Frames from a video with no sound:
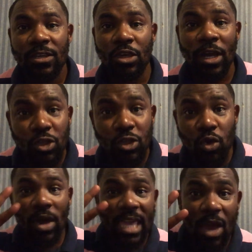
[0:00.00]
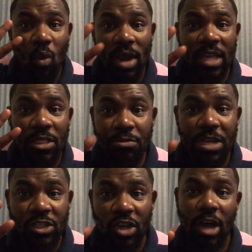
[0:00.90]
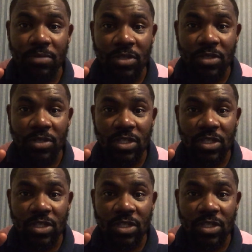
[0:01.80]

And you are here working 3 jobs.